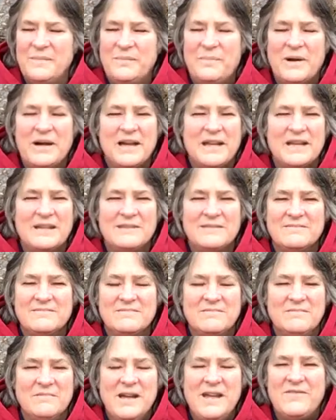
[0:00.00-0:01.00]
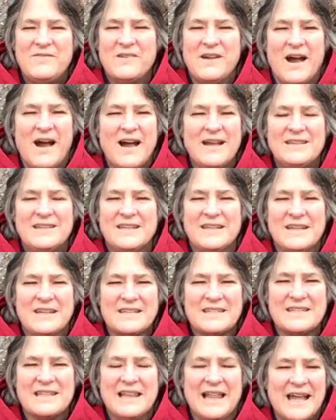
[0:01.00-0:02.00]
But we've got
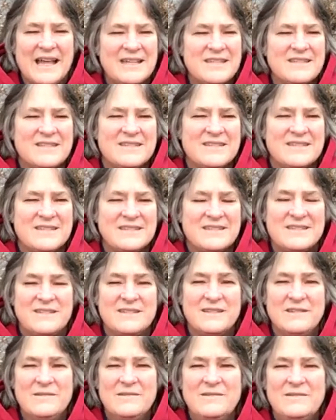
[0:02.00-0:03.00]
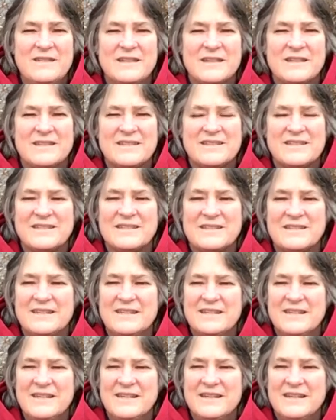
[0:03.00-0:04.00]
this. Let's do this.
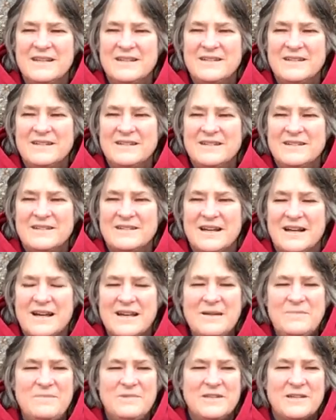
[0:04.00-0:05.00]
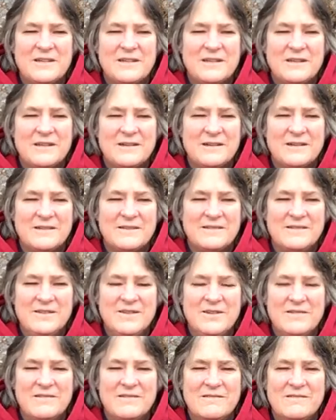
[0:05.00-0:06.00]
Time to, you
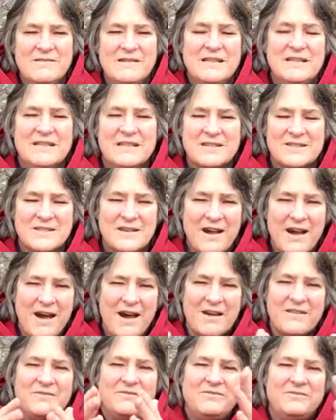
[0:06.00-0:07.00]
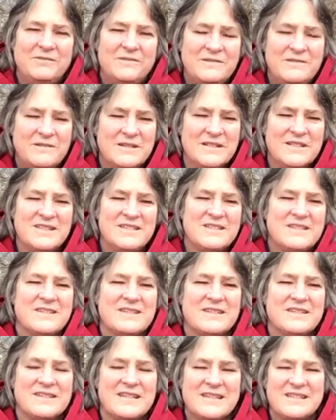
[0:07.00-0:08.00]
know, in this confluence,
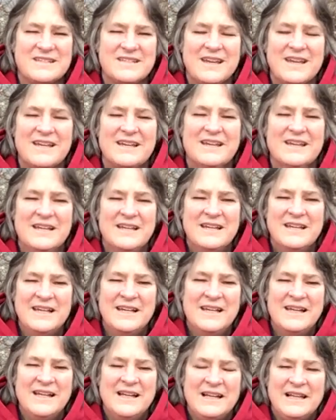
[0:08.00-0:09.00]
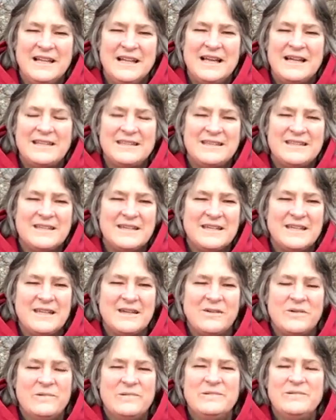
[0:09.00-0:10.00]
as I said, let
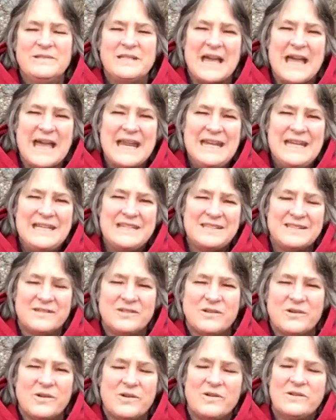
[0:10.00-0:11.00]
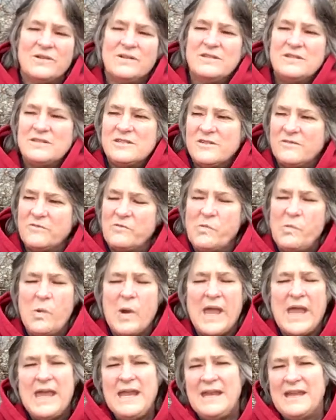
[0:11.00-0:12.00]
the old eddies and currents of
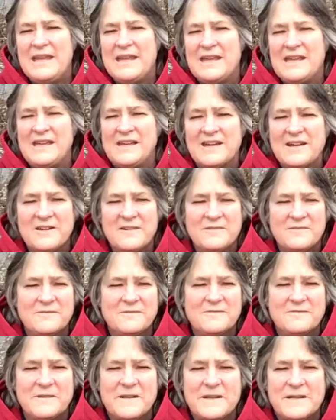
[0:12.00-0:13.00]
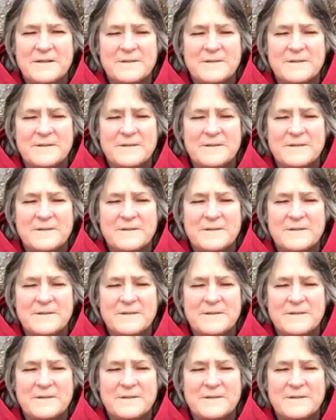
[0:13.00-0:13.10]
waiting, of